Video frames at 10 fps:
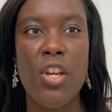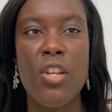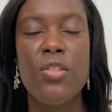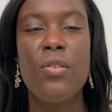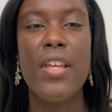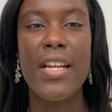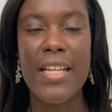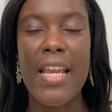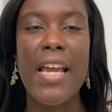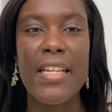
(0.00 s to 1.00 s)
so that it
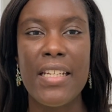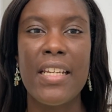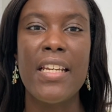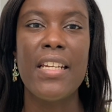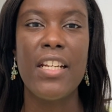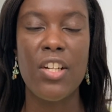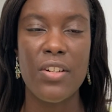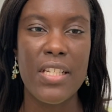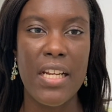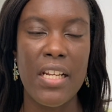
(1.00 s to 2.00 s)
can get
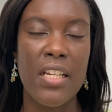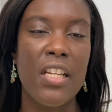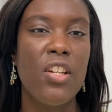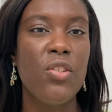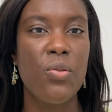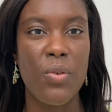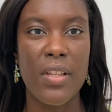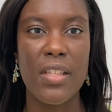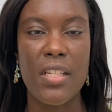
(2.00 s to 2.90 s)
irritated during the